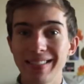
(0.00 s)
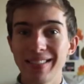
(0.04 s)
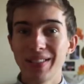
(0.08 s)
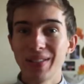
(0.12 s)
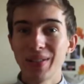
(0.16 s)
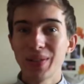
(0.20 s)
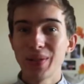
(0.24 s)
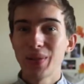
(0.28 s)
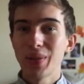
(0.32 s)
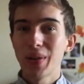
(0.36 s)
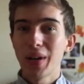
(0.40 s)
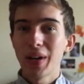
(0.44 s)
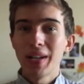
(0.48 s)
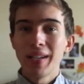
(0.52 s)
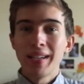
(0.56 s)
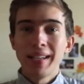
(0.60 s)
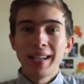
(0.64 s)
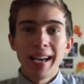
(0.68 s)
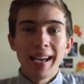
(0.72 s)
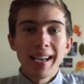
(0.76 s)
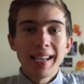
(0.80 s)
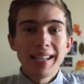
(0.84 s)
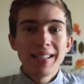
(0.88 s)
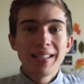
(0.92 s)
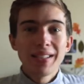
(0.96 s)
Do a
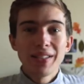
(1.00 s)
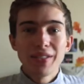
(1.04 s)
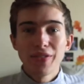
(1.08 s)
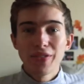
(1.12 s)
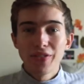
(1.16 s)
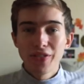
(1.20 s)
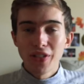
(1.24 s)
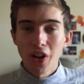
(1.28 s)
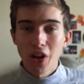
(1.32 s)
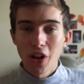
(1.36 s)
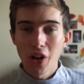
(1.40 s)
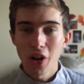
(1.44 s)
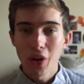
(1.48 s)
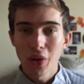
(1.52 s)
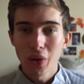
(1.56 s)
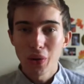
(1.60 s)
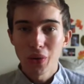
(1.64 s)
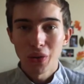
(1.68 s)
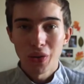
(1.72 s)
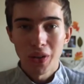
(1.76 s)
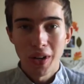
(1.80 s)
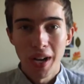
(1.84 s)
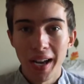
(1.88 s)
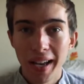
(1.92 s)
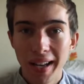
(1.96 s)
nice fall
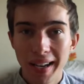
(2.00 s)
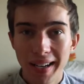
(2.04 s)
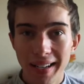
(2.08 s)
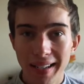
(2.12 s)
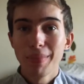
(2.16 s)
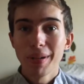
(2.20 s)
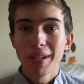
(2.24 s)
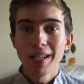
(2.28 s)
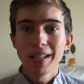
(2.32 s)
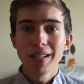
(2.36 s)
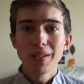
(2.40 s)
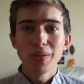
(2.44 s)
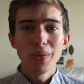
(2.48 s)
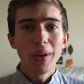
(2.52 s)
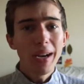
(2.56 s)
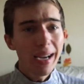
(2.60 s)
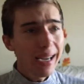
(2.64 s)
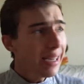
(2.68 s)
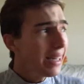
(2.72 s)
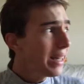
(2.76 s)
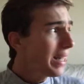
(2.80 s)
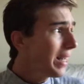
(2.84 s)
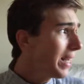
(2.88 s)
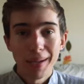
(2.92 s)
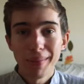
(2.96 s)
run. But it's
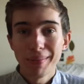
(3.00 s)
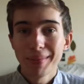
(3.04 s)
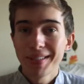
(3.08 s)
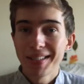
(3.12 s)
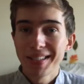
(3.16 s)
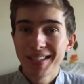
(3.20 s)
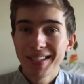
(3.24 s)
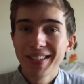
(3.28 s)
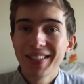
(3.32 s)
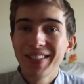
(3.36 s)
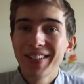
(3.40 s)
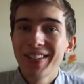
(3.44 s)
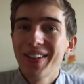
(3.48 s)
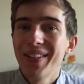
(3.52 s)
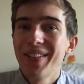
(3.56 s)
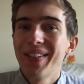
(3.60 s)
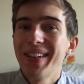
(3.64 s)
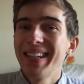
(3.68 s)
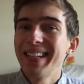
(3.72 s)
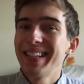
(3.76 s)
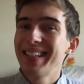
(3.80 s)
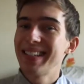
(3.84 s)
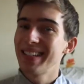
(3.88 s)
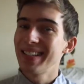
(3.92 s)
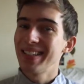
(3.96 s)
rainy. I'm still
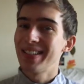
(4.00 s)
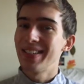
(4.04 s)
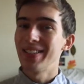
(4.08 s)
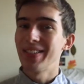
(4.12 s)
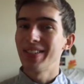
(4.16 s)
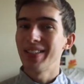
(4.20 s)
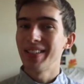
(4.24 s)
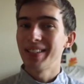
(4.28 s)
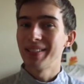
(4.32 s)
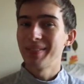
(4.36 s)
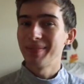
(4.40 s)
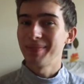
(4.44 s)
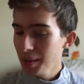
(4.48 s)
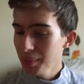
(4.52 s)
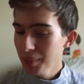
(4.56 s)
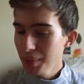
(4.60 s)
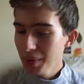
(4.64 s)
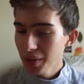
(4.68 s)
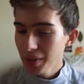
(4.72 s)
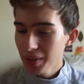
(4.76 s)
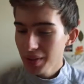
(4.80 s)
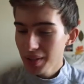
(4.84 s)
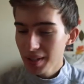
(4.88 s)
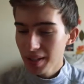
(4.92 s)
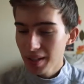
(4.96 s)
going to do it. I'm
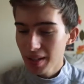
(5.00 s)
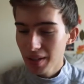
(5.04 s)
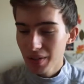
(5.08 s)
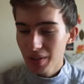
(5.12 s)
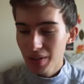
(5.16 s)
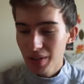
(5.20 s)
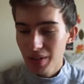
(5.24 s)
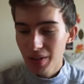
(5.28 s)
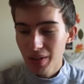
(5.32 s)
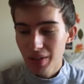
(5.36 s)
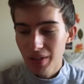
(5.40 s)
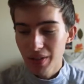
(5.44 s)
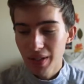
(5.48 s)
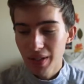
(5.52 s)
going to go to